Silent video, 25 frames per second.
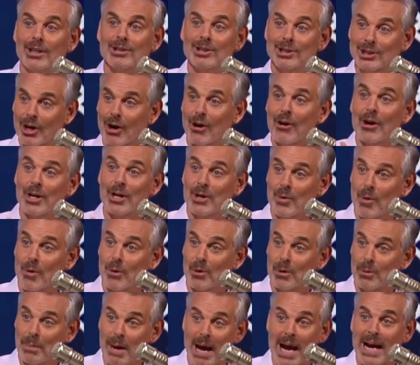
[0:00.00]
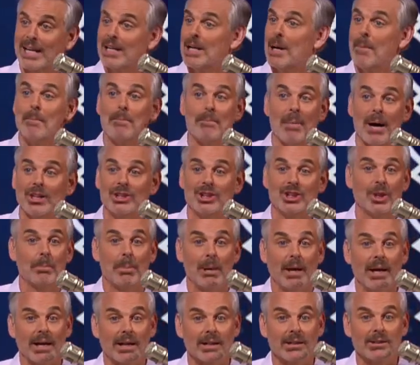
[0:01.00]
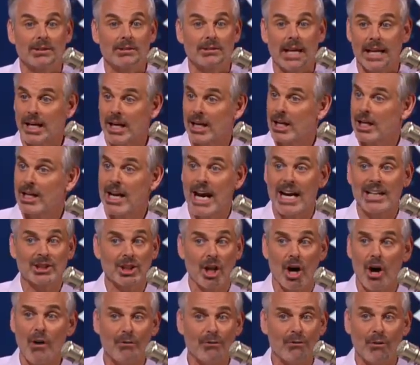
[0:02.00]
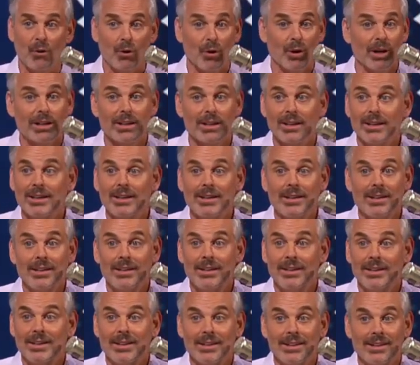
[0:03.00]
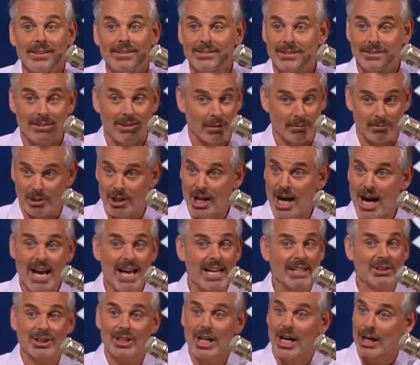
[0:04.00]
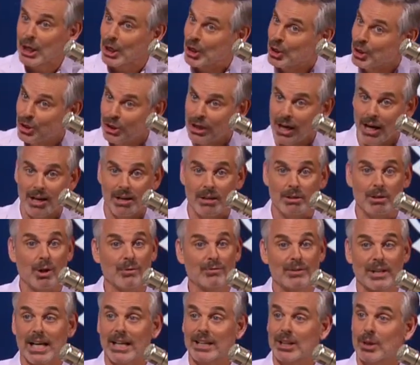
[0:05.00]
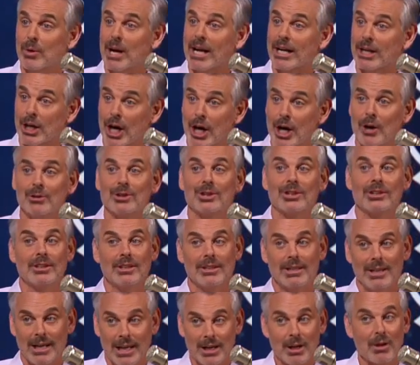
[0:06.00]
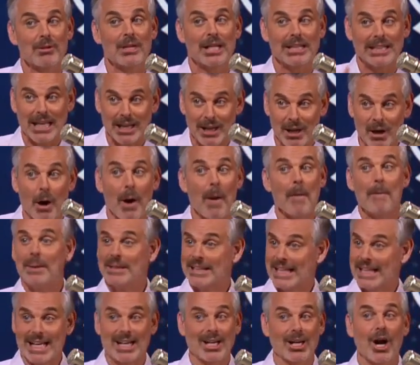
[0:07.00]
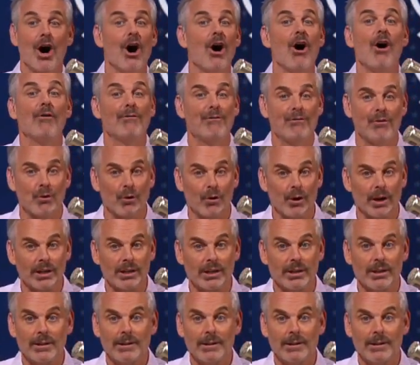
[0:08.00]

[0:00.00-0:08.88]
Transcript: starting quarterback and a bunch of picks. They got a nice haul for it. The Lions got a, I don't know if they got the right coach. I don't think they do, but they got a haul for it.